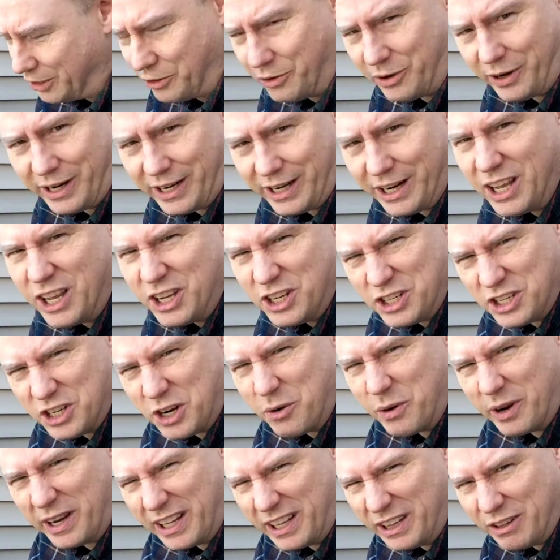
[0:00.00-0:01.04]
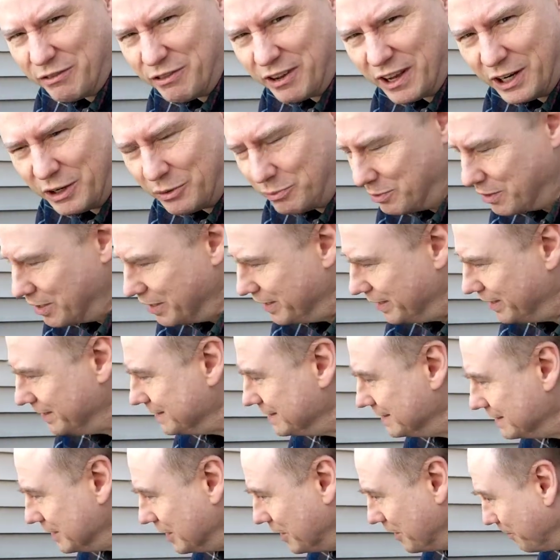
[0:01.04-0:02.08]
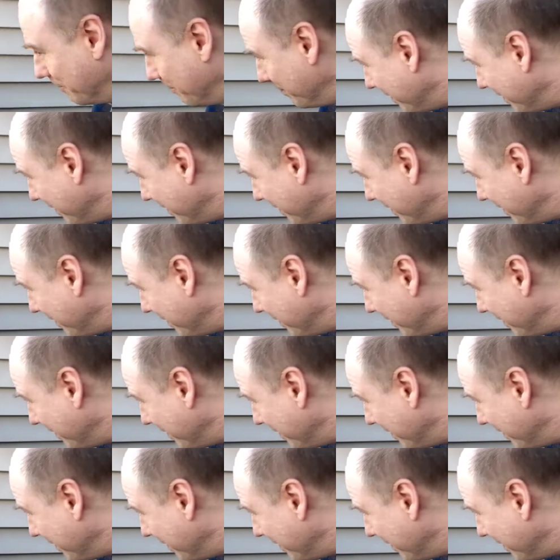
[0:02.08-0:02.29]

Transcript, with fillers: green showing in the final product. So,